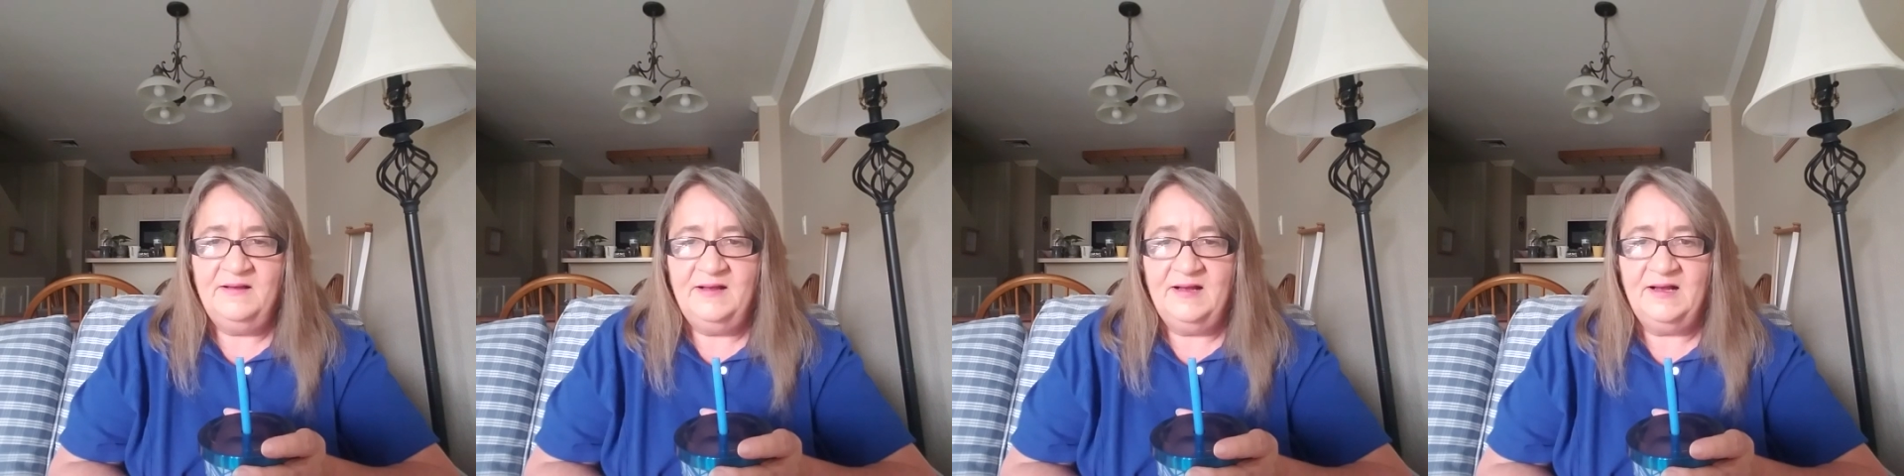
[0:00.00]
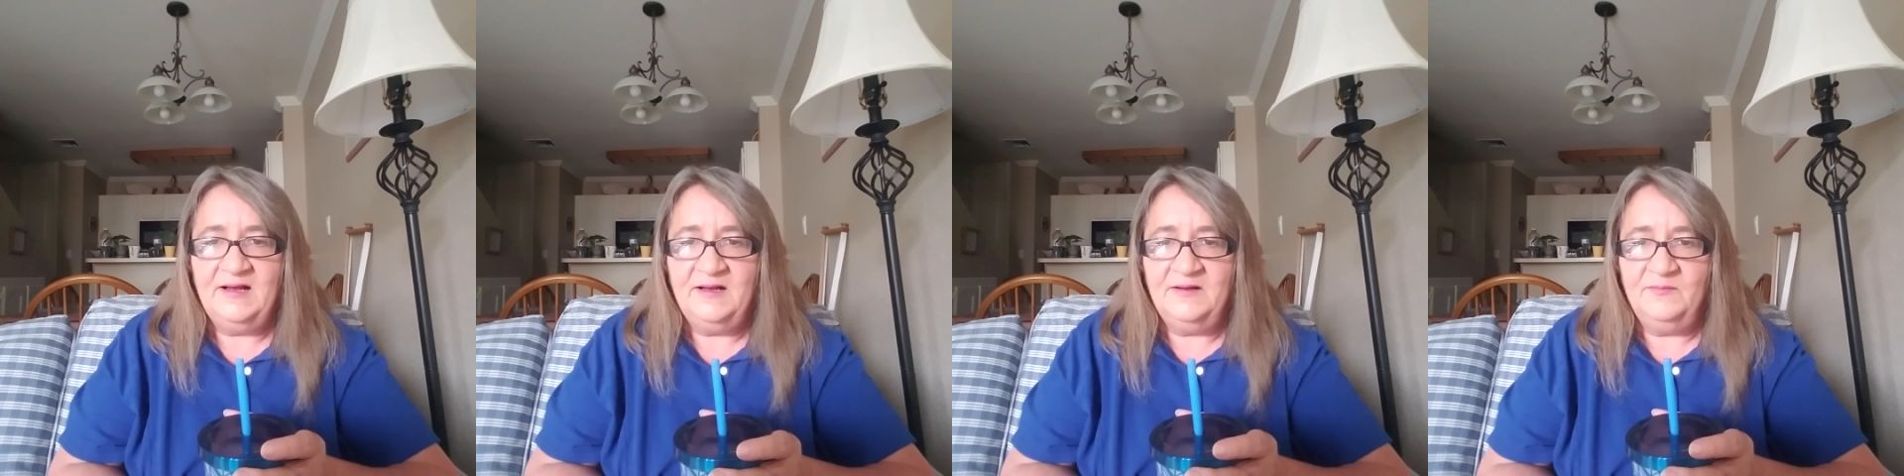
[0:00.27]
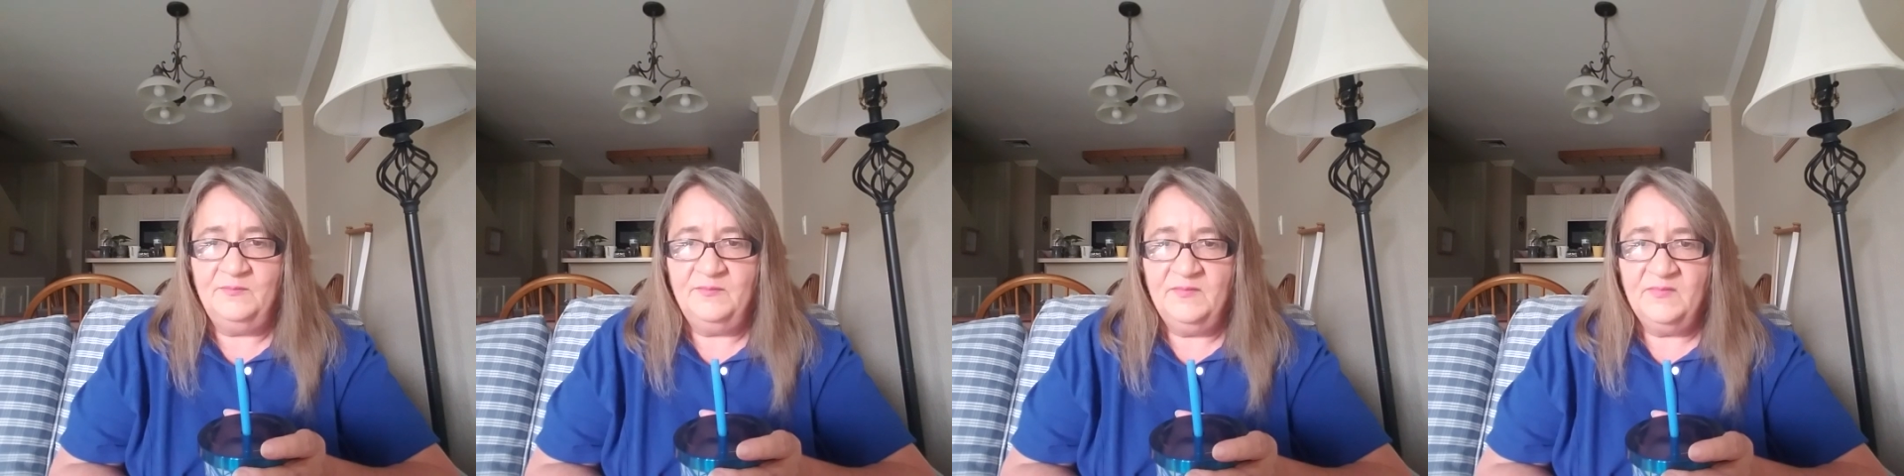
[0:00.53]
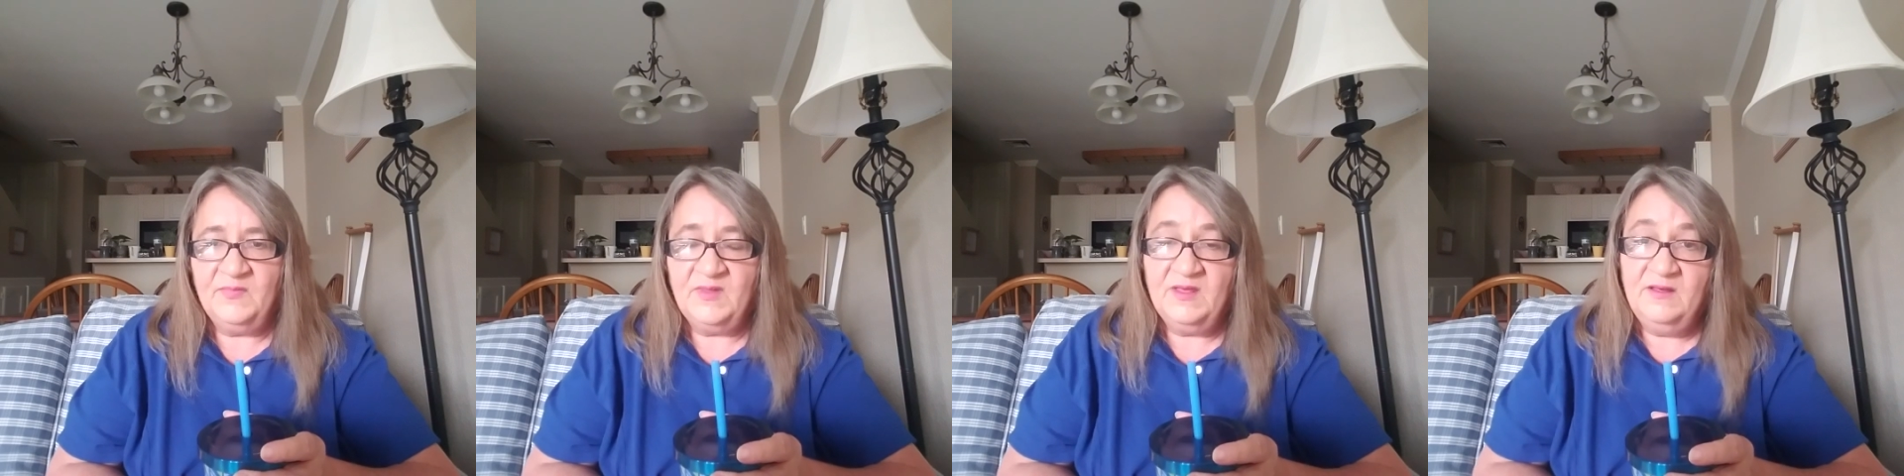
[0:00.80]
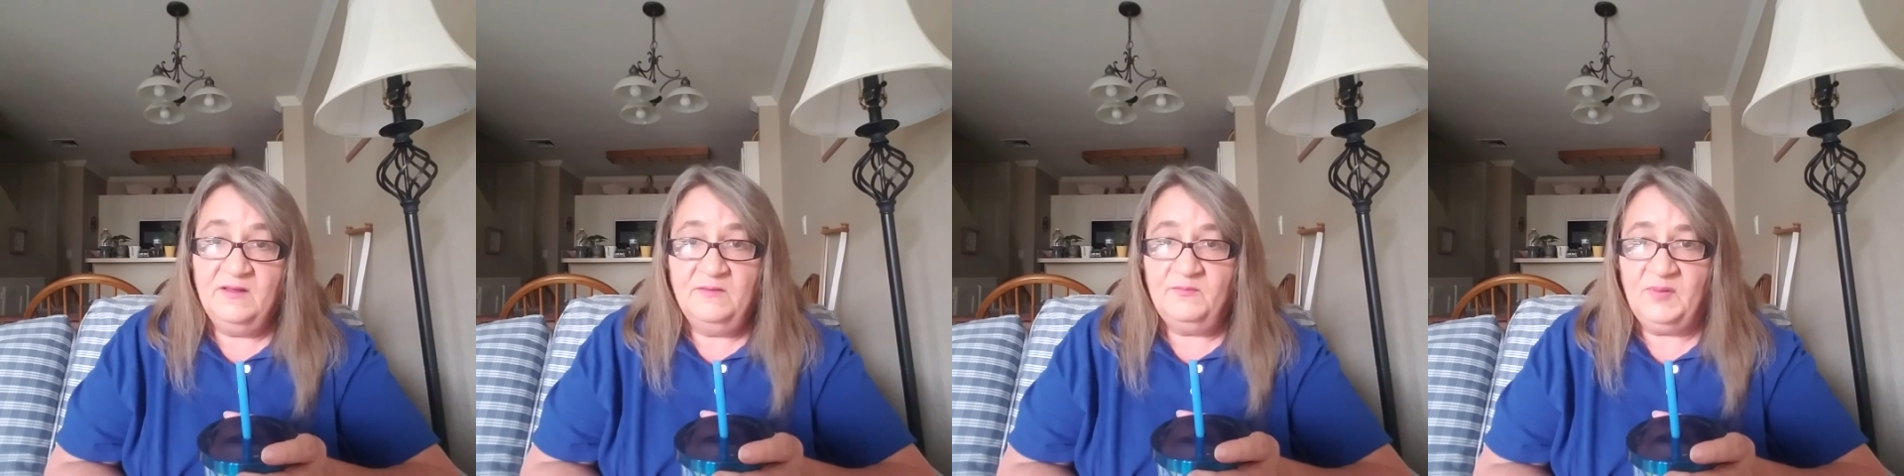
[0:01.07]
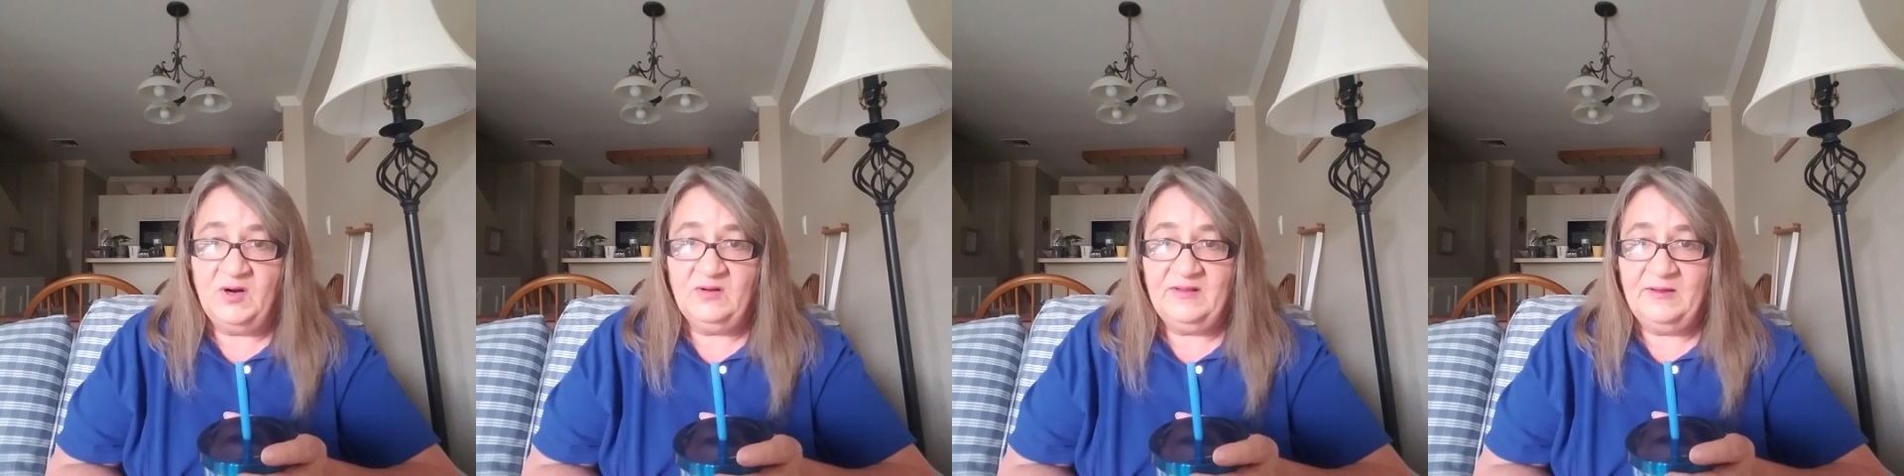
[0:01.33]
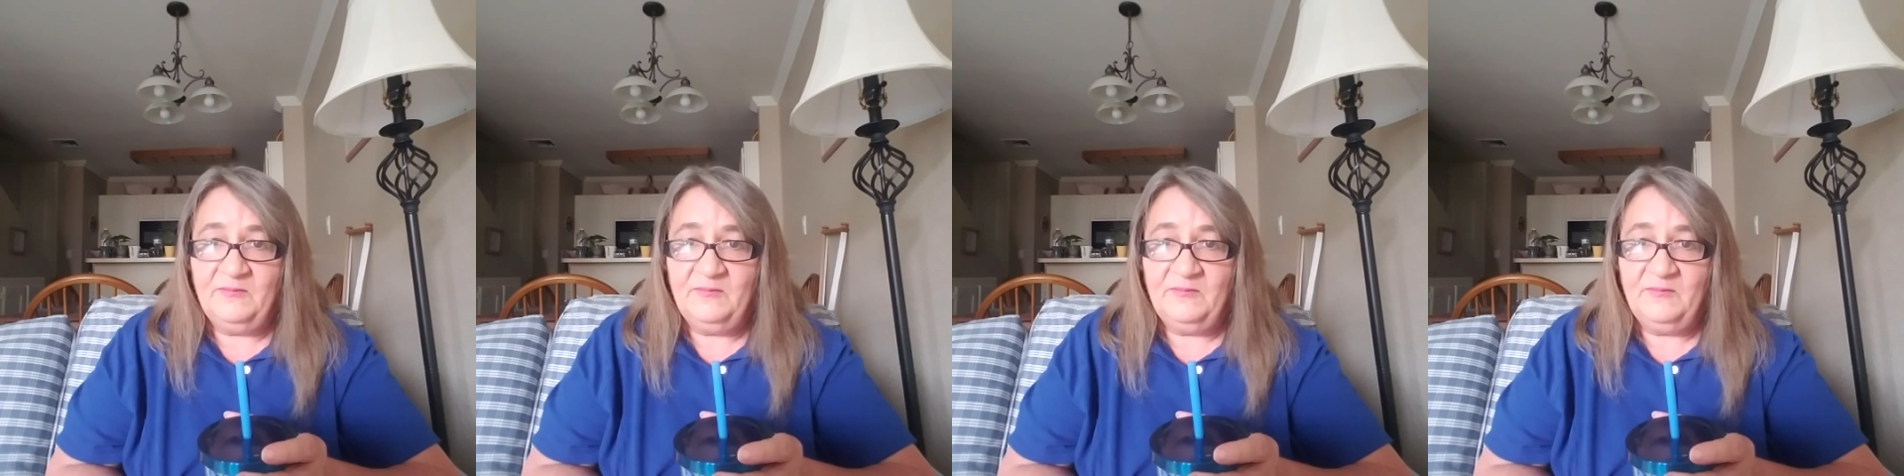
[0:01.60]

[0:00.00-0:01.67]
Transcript: Partly